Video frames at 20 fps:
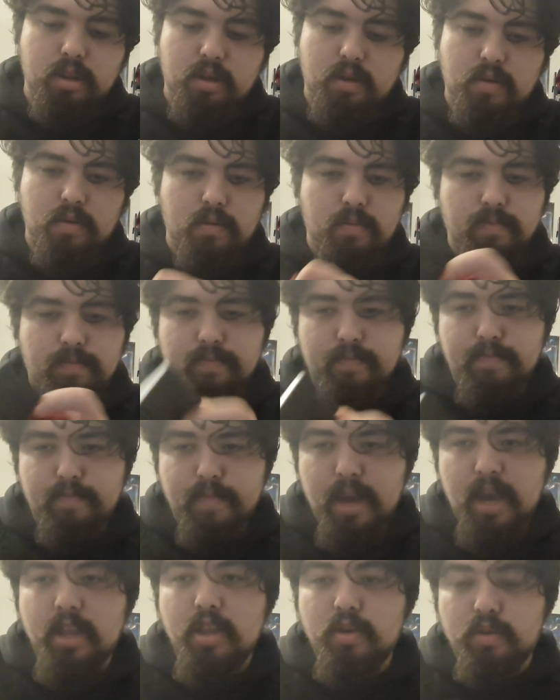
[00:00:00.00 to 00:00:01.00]
or
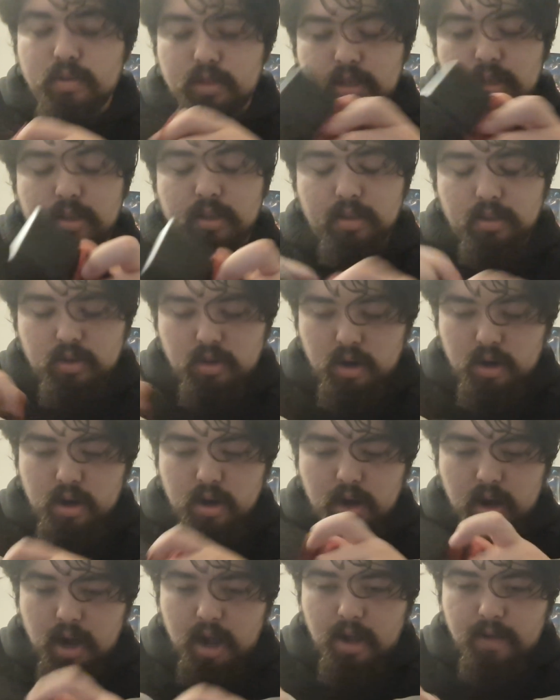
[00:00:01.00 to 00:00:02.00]
manually turn
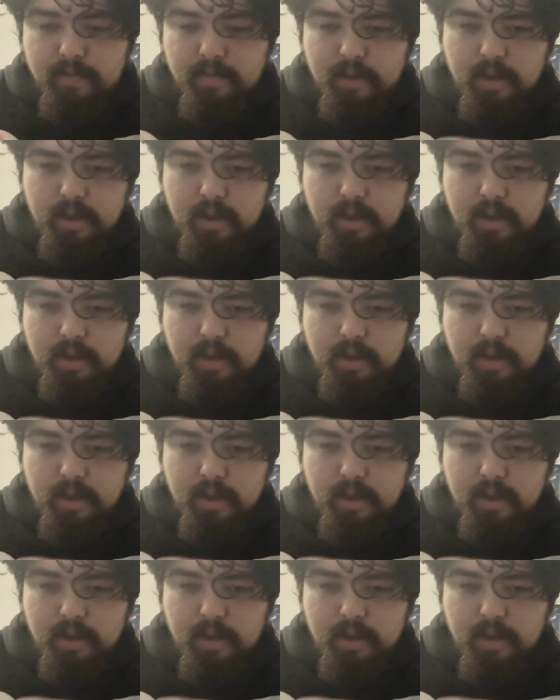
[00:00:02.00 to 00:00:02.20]
it off.